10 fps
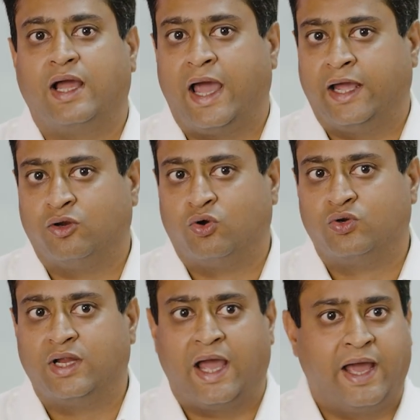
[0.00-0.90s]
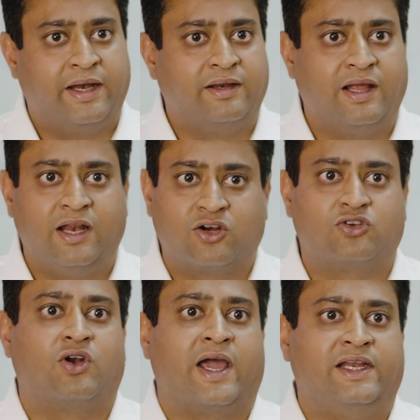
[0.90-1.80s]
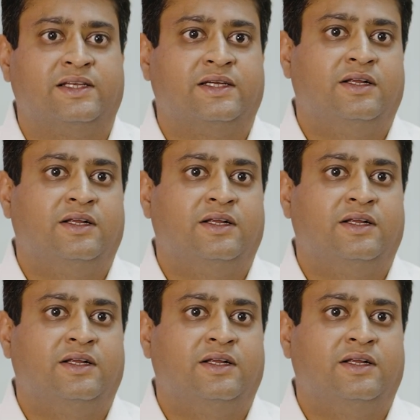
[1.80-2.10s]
anode and electrolyte